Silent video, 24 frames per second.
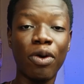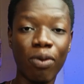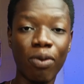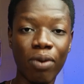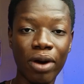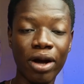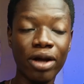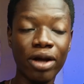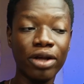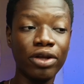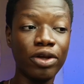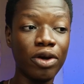
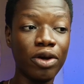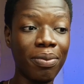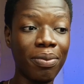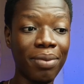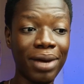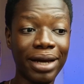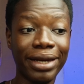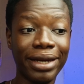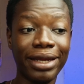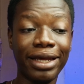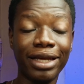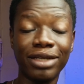where your
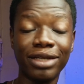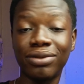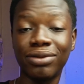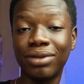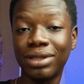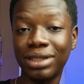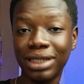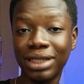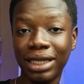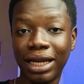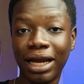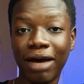money is
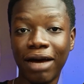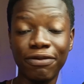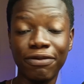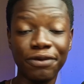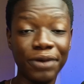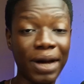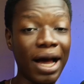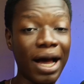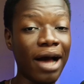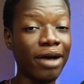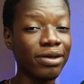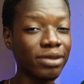not enough
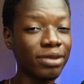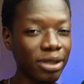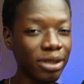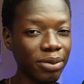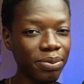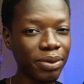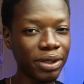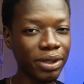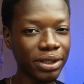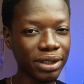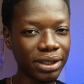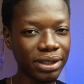to actually
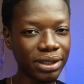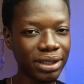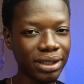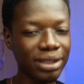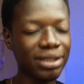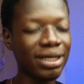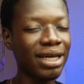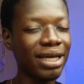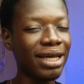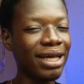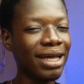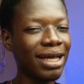purchase it.